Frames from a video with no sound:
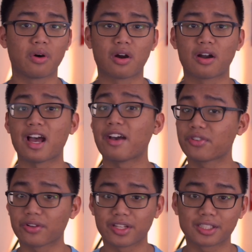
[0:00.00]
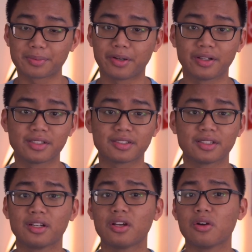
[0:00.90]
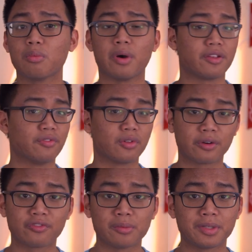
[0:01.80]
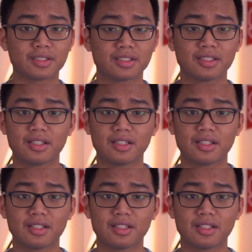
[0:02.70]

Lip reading: are after the experience, what you've learned from it,